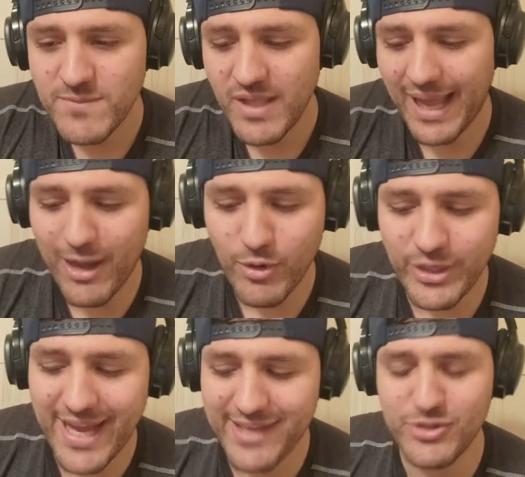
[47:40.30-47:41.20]
How could
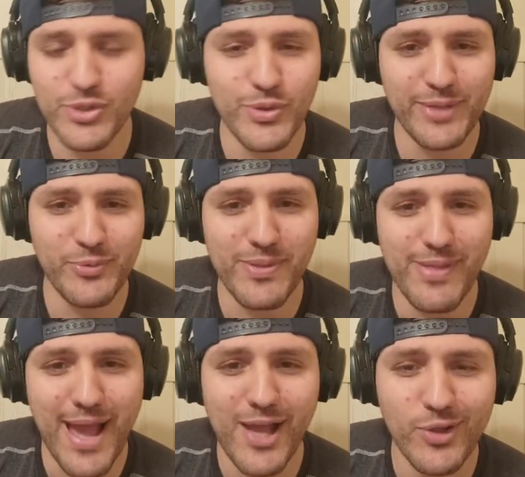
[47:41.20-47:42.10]
I do it
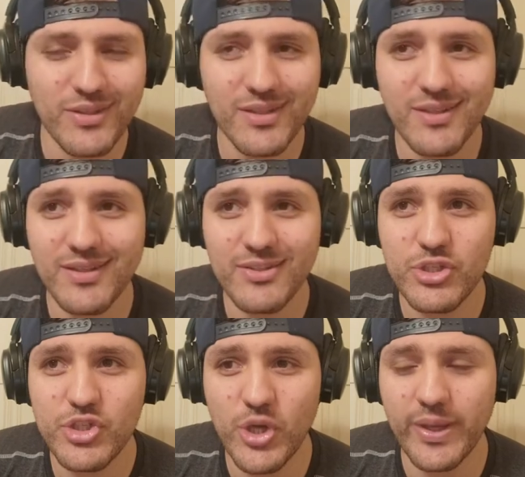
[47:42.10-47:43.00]
without
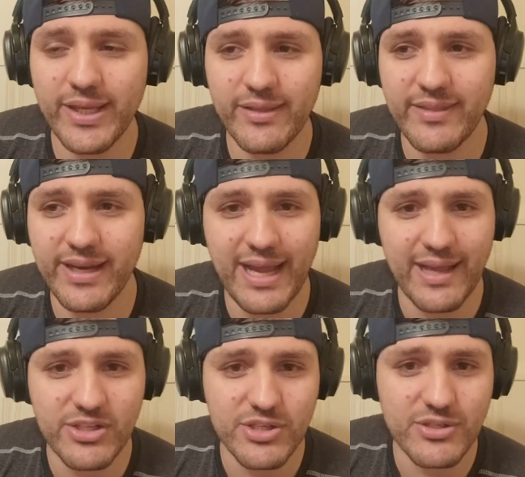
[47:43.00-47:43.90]
showing that
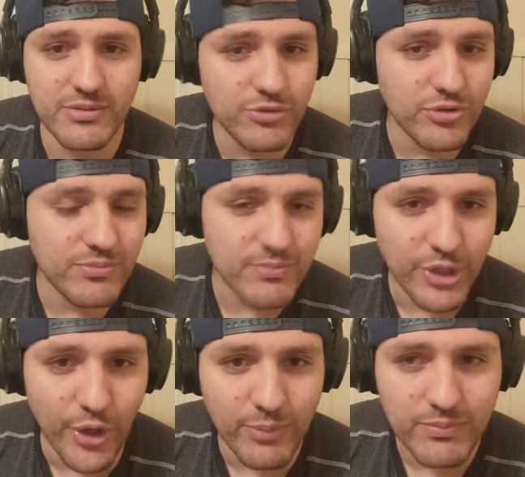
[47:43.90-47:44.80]
I just, you
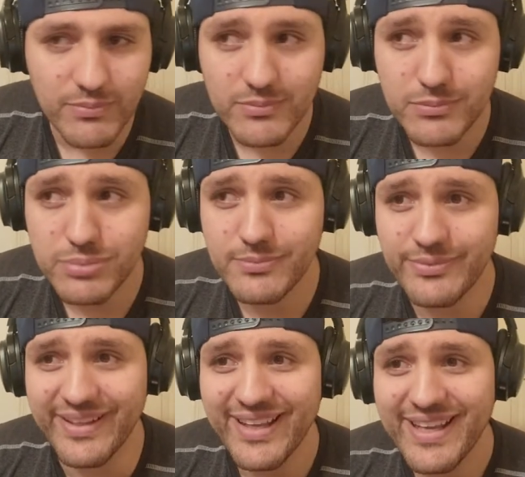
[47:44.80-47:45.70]
know,
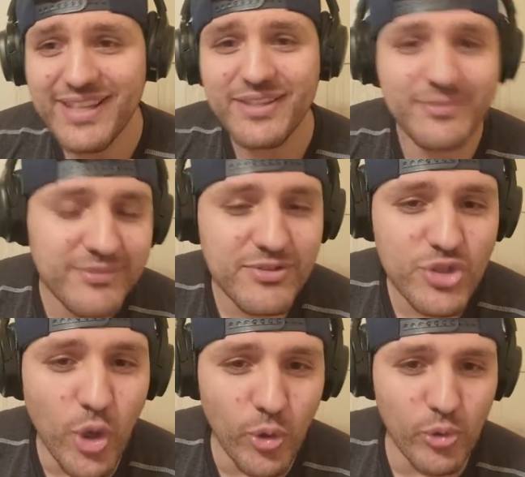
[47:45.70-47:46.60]

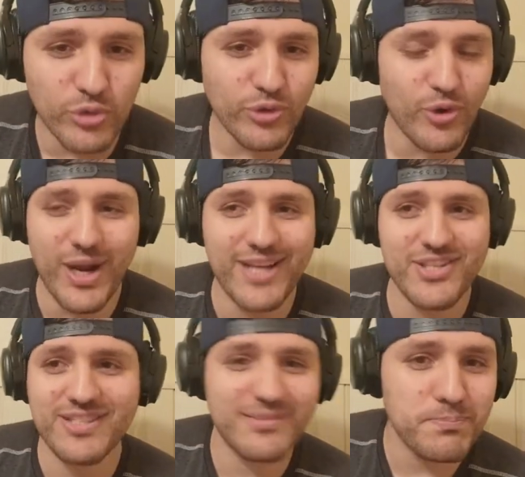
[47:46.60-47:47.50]
sold or I
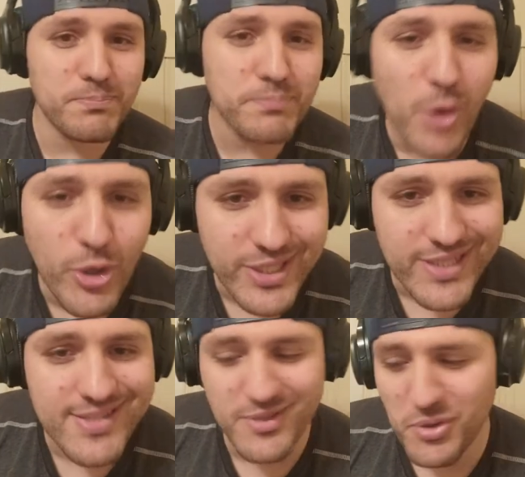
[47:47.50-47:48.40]
just
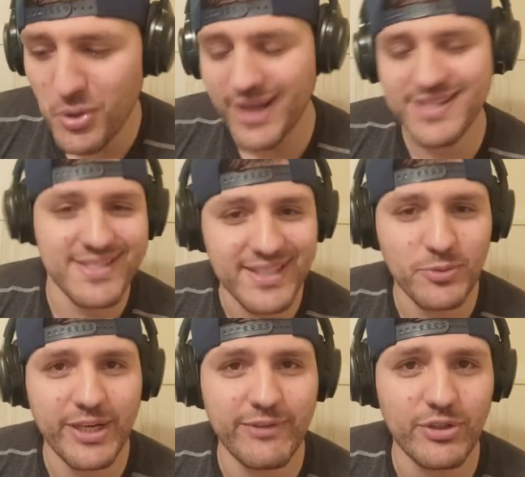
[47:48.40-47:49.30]
purchased or I just did
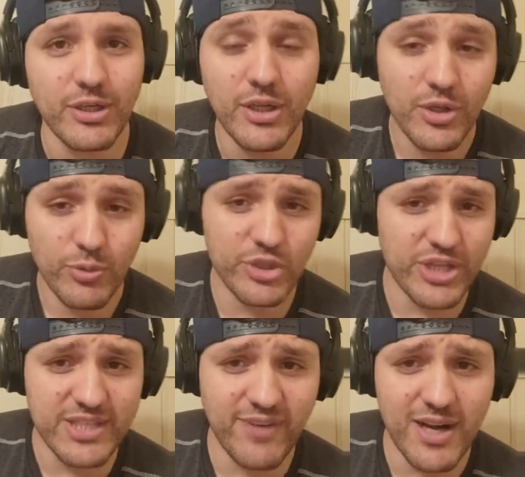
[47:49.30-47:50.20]
whatever, which
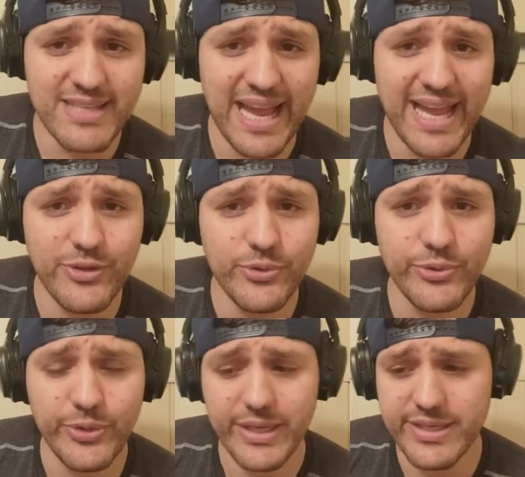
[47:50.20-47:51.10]
as far as I
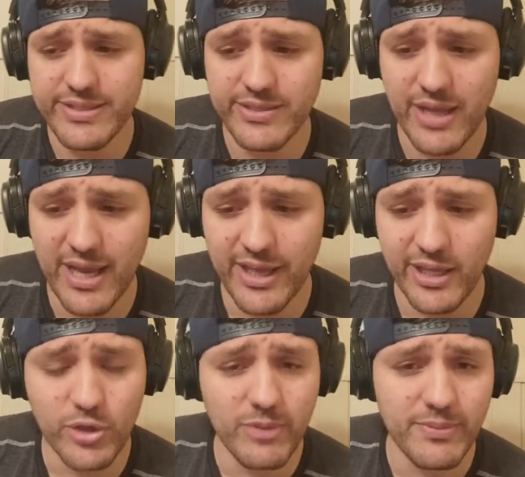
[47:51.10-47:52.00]
knew is uh,
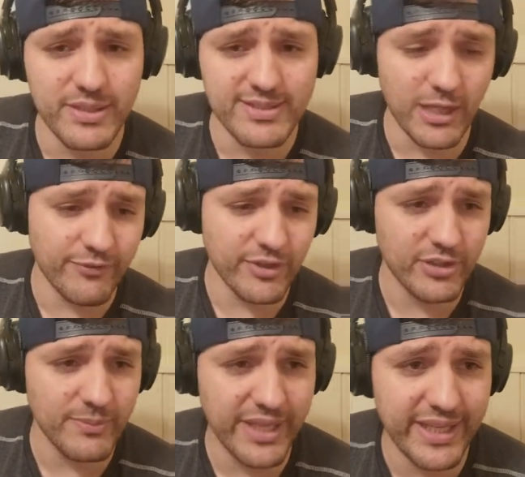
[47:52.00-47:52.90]
incrimin
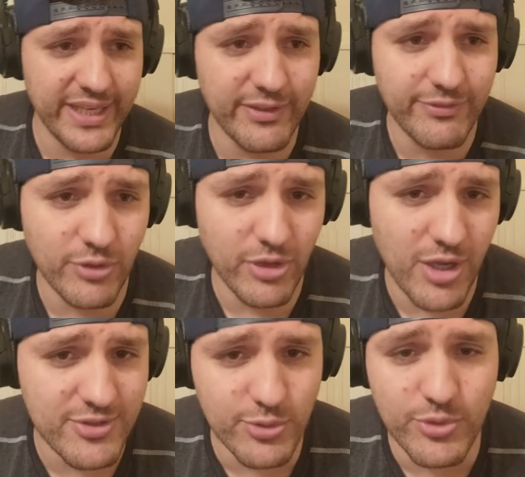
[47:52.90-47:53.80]
self-incriminating for
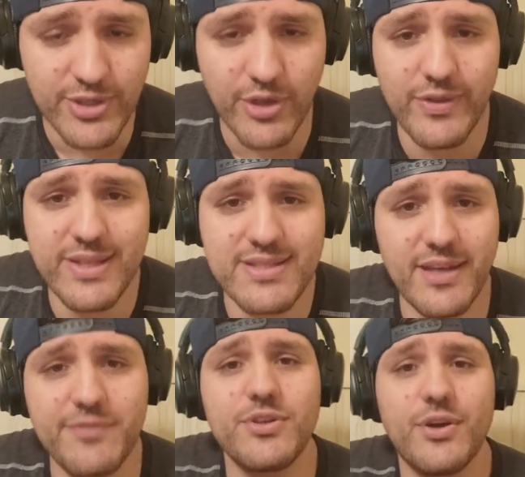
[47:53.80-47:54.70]
lawsuits and all that
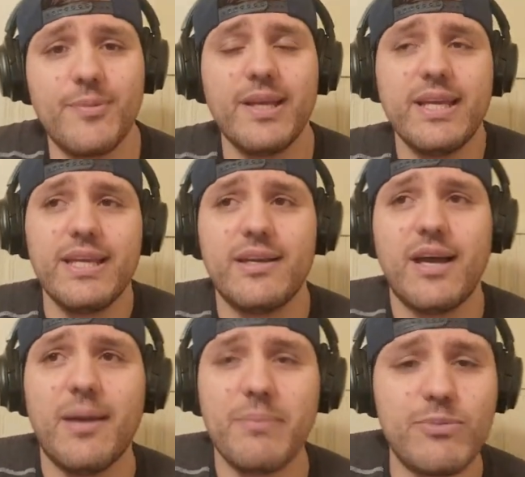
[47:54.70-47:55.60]
stuff. So
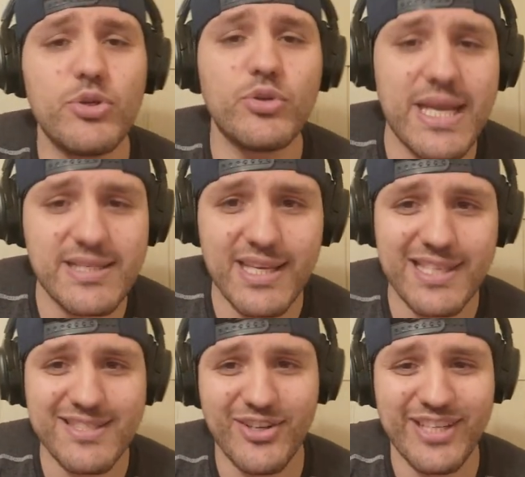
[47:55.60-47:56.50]
uh, maybe you guys can
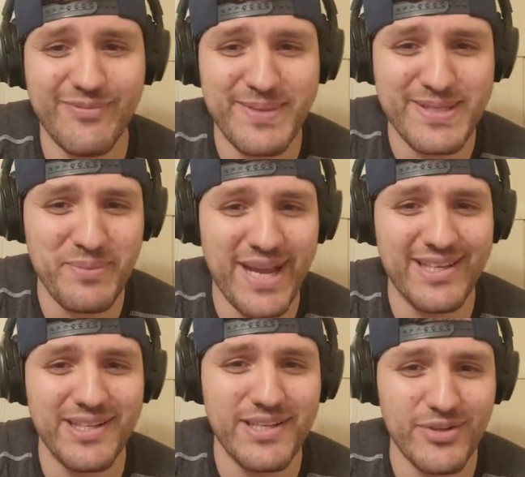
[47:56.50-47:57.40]
give me some
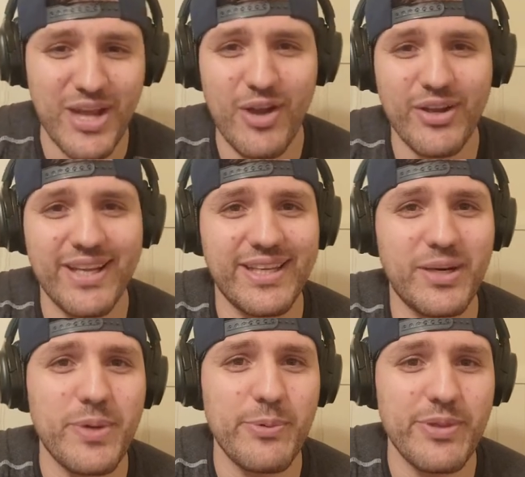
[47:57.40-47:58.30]
ideas on how can I get
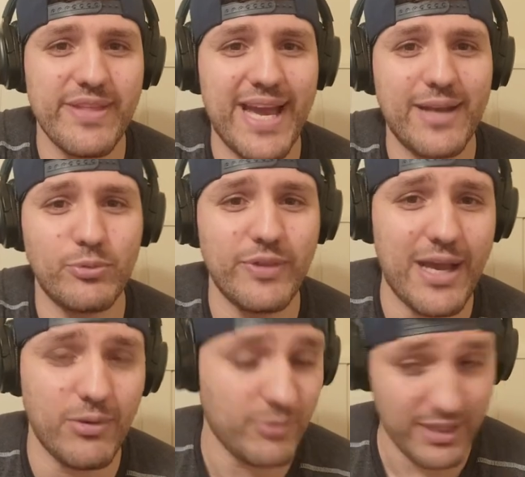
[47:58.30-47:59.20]
away with that
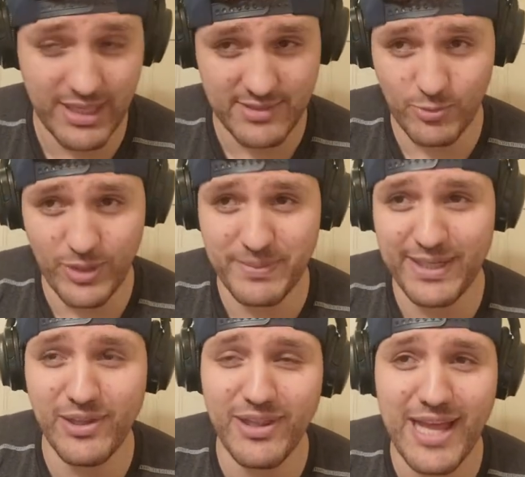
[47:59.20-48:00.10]
without, I guess, what,
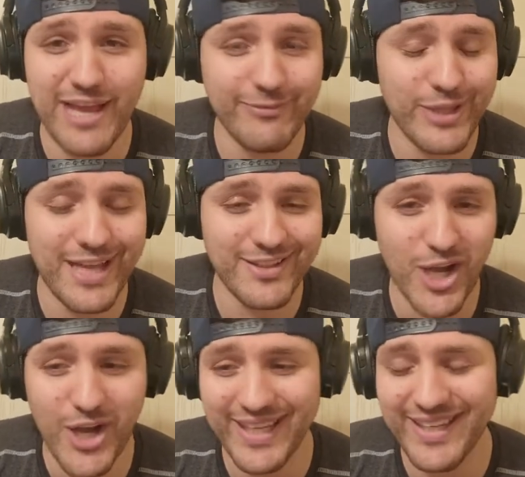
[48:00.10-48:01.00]
be alive without
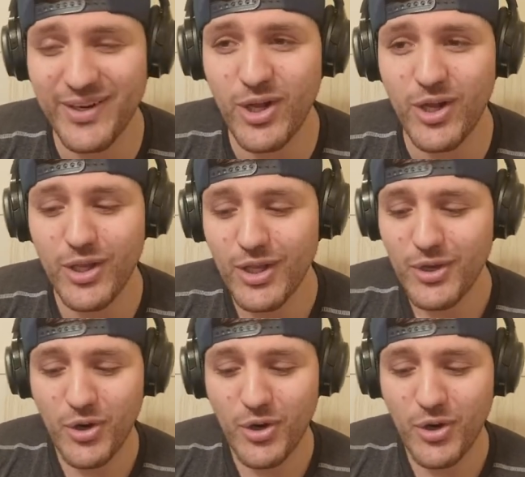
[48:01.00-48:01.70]
talking at all?